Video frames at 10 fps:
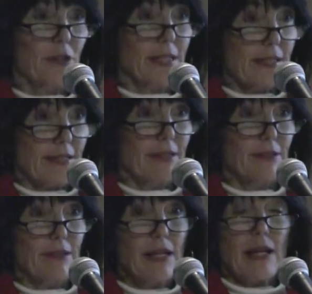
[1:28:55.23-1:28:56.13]
to
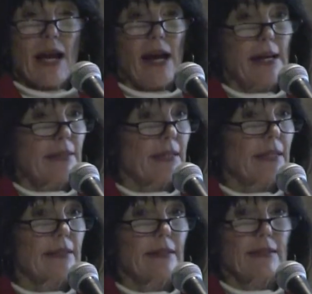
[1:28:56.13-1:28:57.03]
consider. I
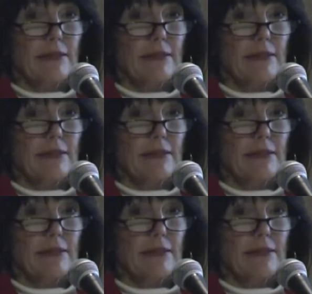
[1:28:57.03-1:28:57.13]
think,